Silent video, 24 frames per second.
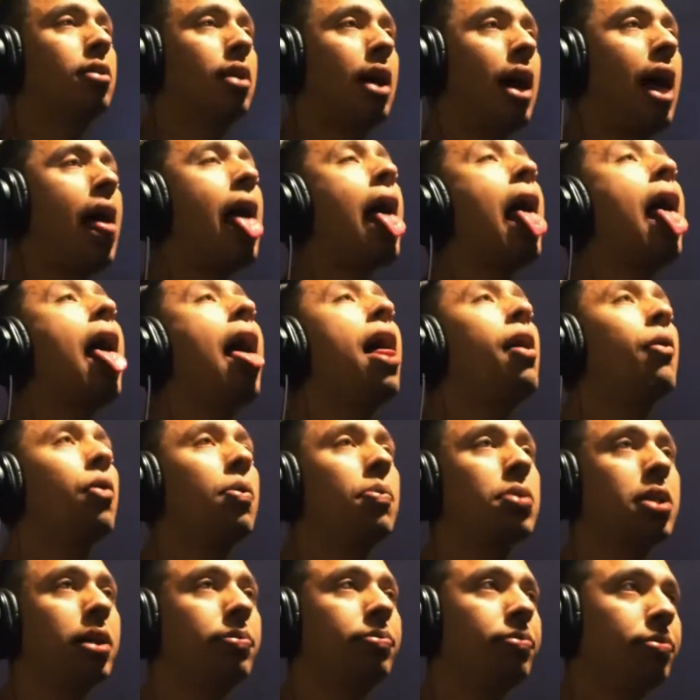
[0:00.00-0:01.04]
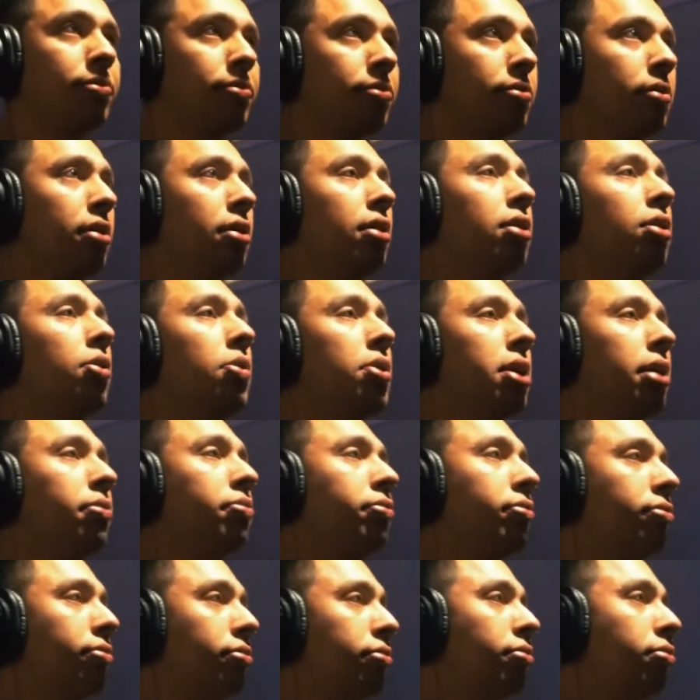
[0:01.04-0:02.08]
Ah! One more time. One more
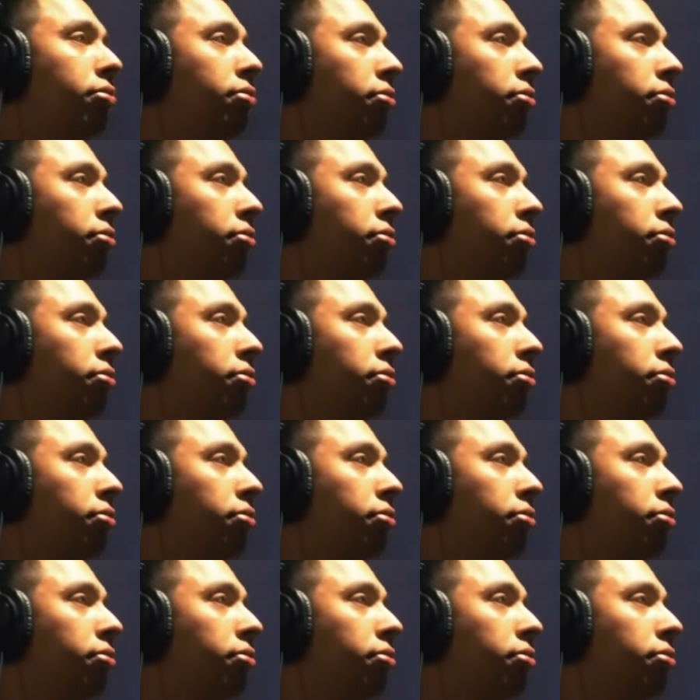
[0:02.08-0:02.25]
time.